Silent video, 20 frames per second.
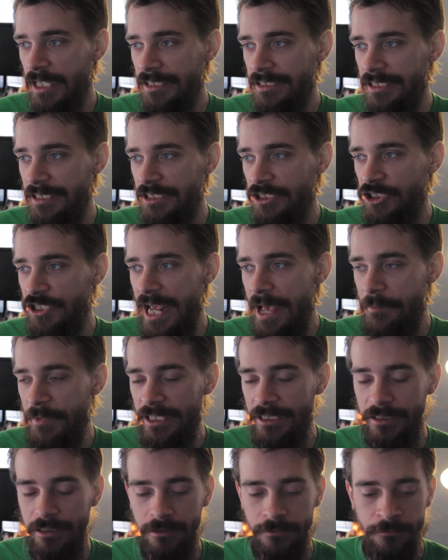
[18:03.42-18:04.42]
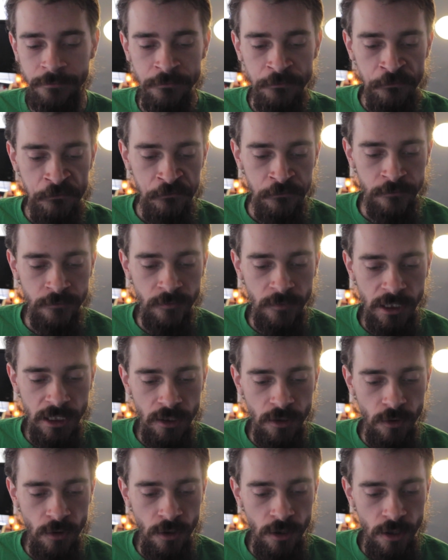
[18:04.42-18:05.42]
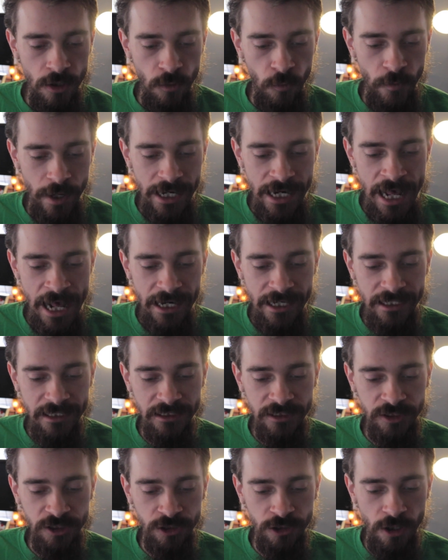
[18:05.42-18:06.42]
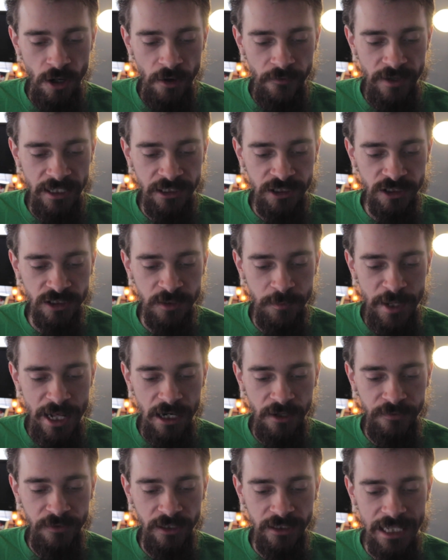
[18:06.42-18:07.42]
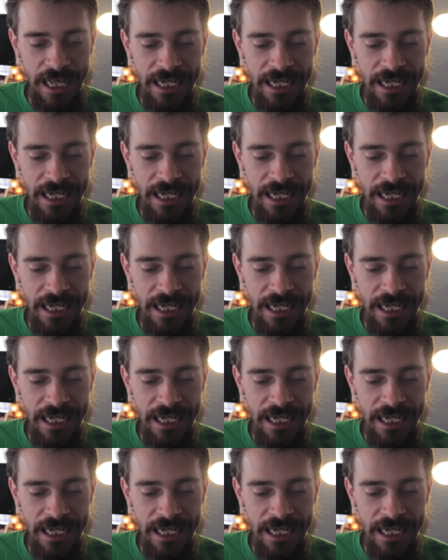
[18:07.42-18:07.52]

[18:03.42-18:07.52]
It's an enchantment. When Hedonist's Trove enters the battlefield,